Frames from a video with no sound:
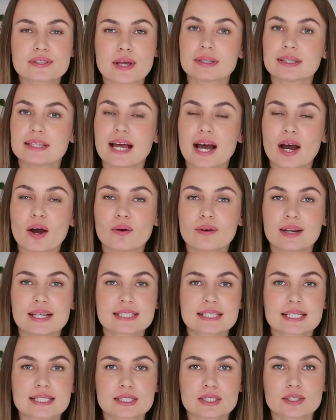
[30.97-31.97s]
But now
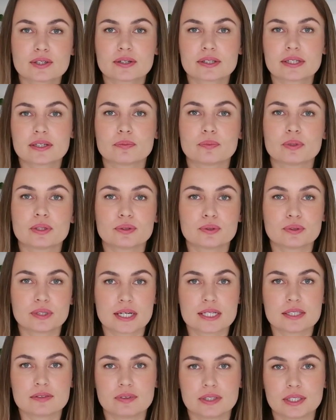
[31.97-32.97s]
let's get started with today's